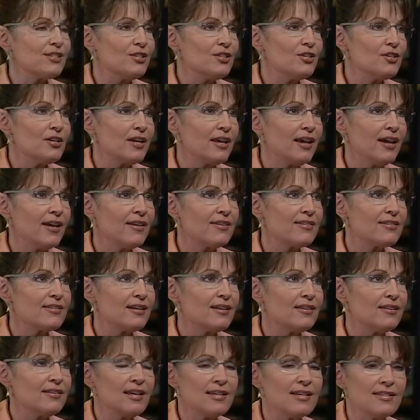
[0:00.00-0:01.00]
look at
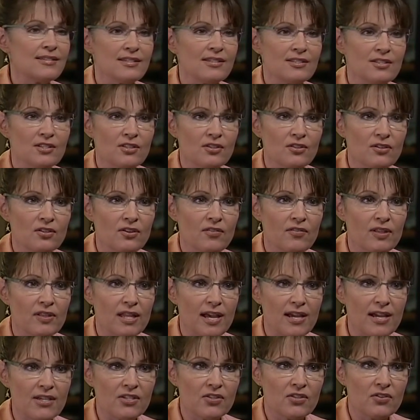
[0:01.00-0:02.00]
lessons learned over the
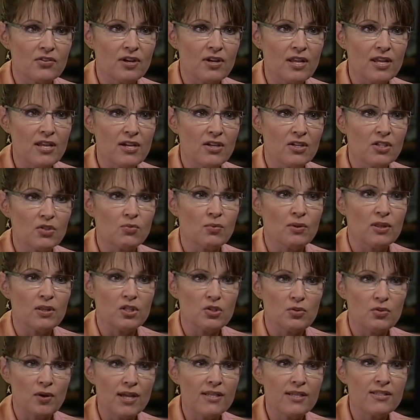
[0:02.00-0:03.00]
last 30 years when the
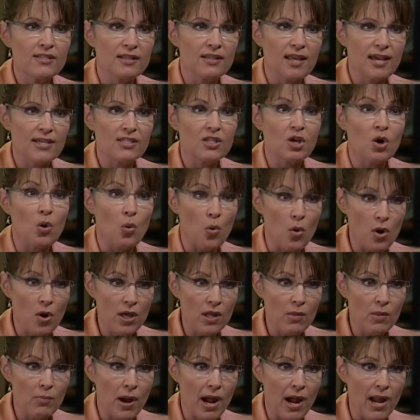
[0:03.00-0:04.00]
Trans-Alaska
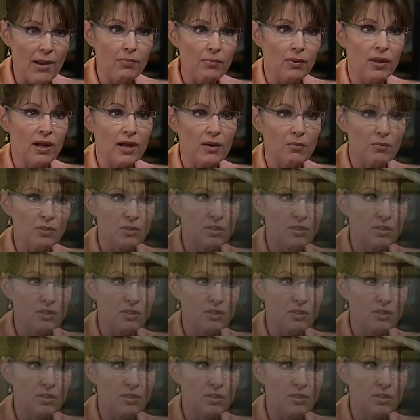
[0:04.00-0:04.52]
oil pipeline